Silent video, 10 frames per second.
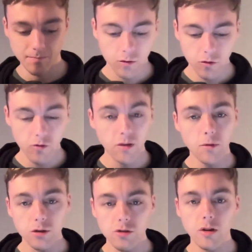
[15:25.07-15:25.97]
So
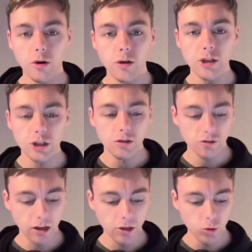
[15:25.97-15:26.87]
similar to the OHL
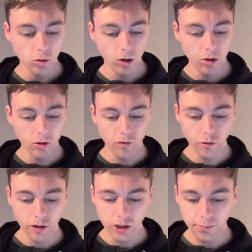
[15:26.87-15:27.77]
schedule
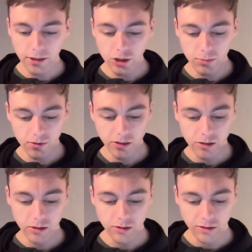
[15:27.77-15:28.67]
for the championship
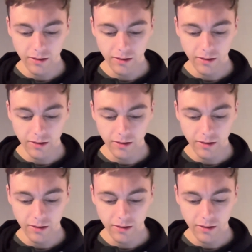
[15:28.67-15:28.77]
series,